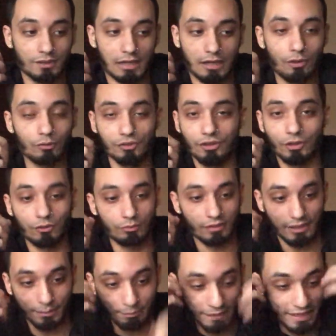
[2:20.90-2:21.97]
I don't know,
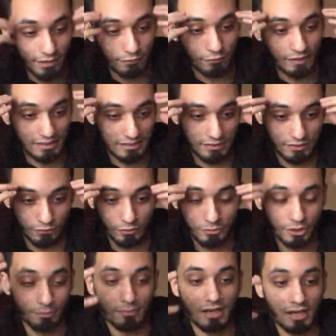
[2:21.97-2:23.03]
like manifest from
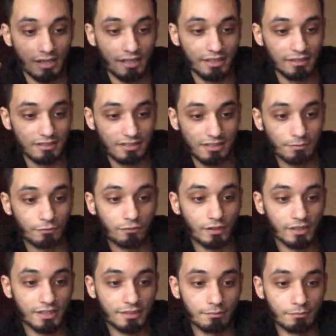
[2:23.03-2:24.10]
your mind some
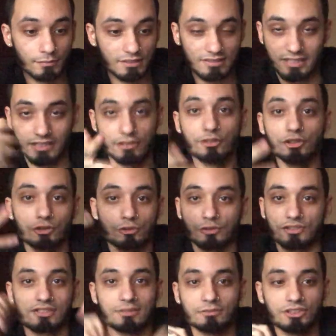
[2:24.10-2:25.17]
fucking material
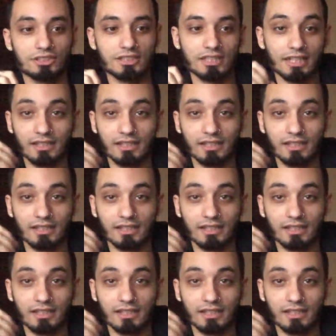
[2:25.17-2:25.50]
or some shit.